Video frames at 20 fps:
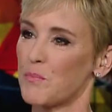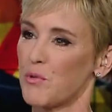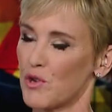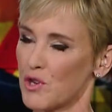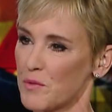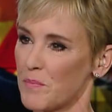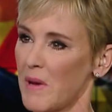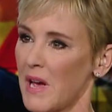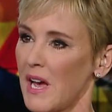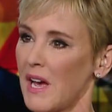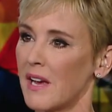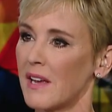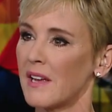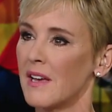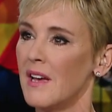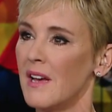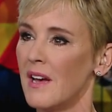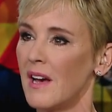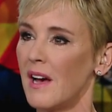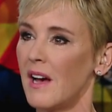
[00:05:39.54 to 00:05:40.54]
pushback.
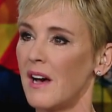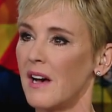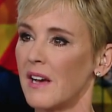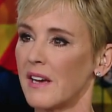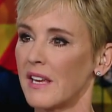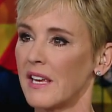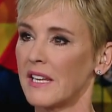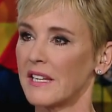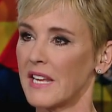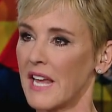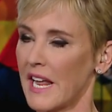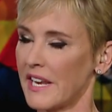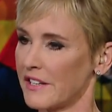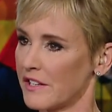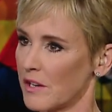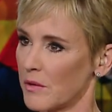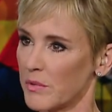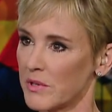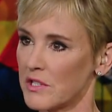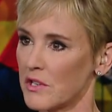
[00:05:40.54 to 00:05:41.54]
Uh, in
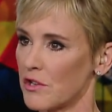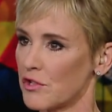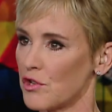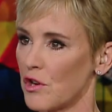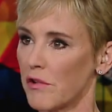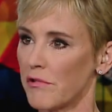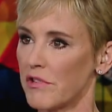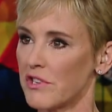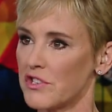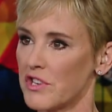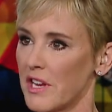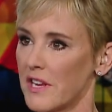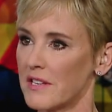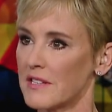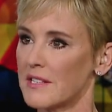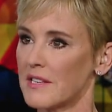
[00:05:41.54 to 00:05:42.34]
Canada, we saw Jean Chrétien